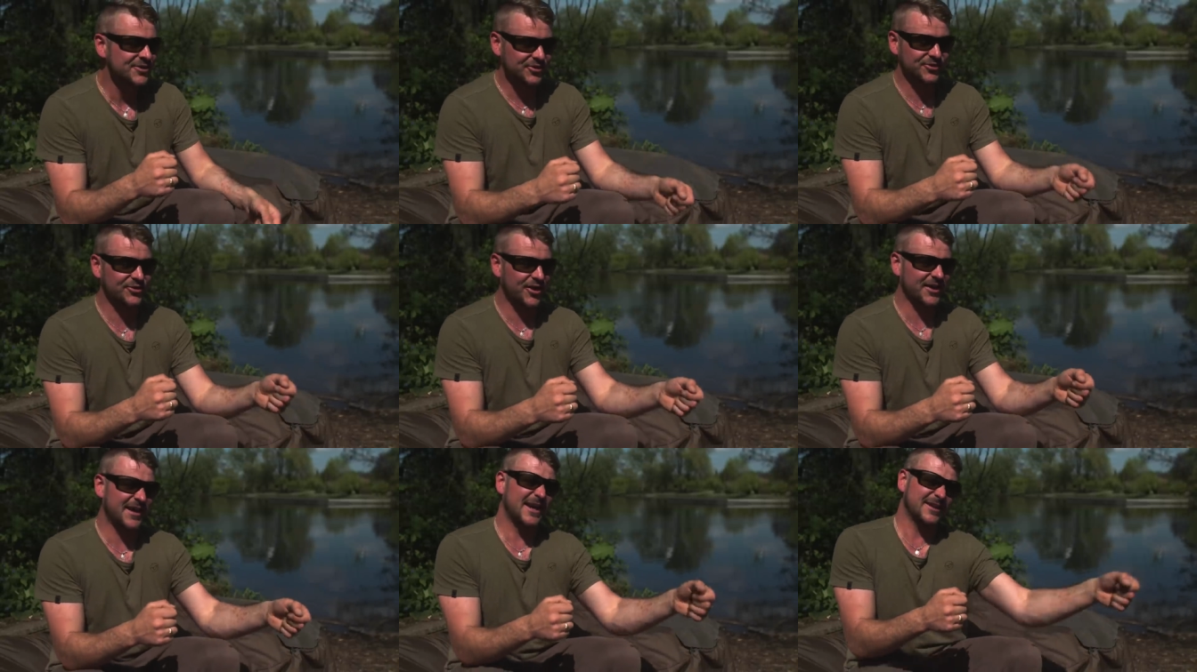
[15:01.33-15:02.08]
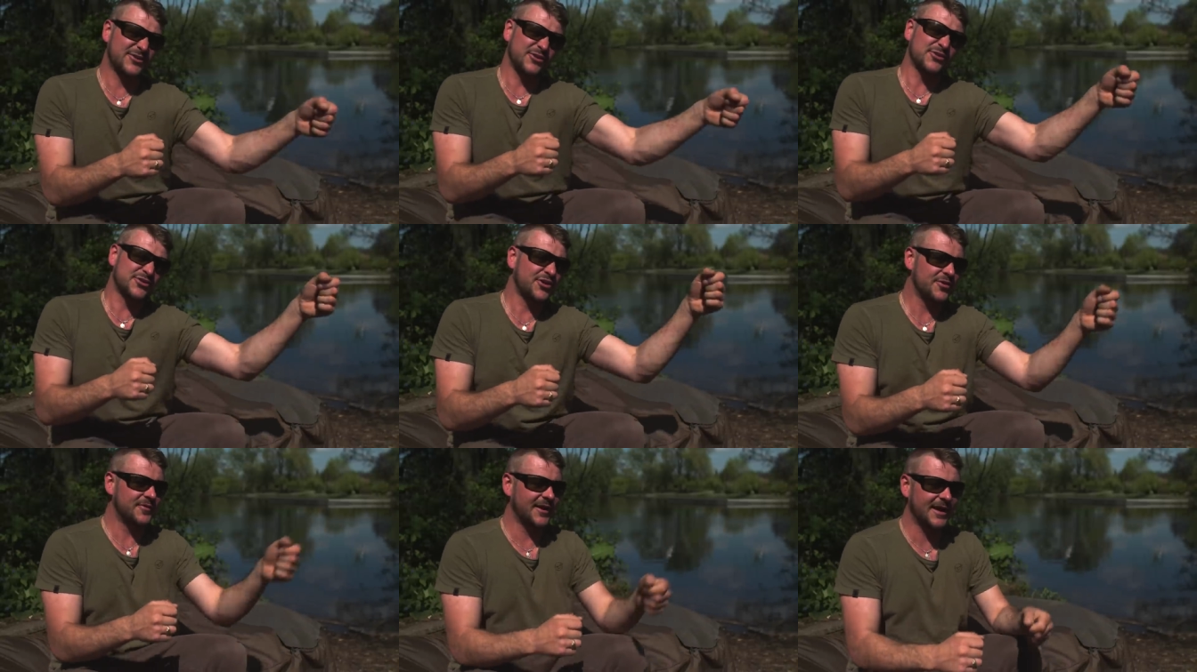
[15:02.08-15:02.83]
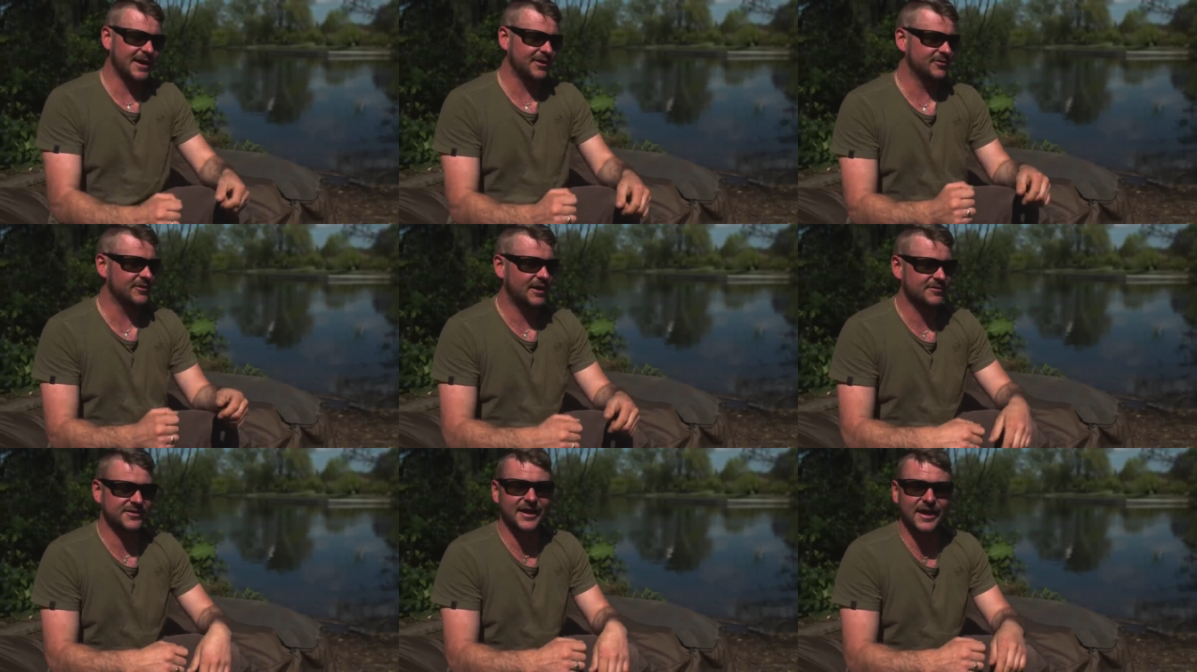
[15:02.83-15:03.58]
Just got it in, sort of scooped it in, and
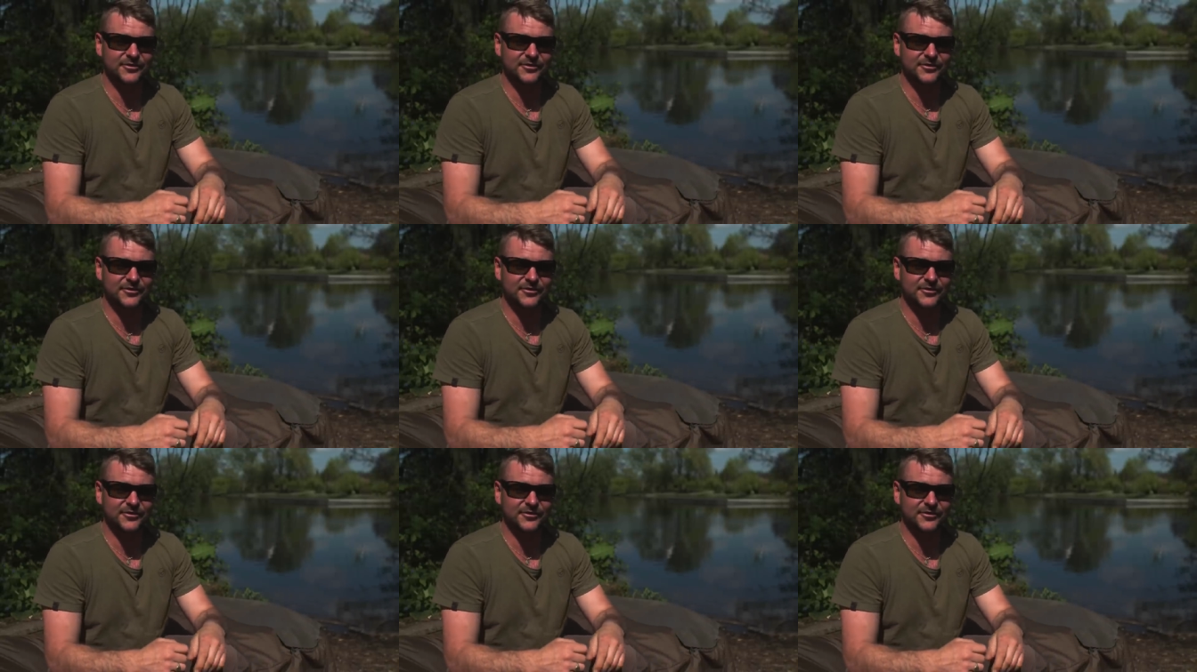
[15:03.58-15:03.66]
that's it.